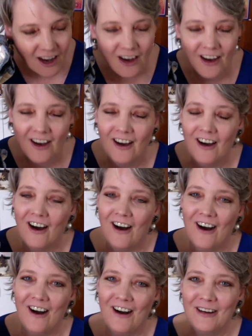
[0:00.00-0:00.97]

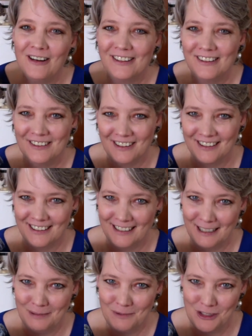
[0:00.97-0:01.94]
Ah, the
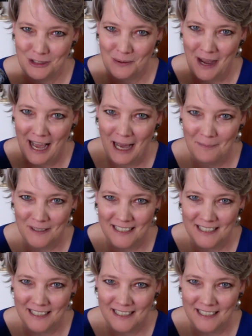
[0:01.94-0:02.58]
clam is so happy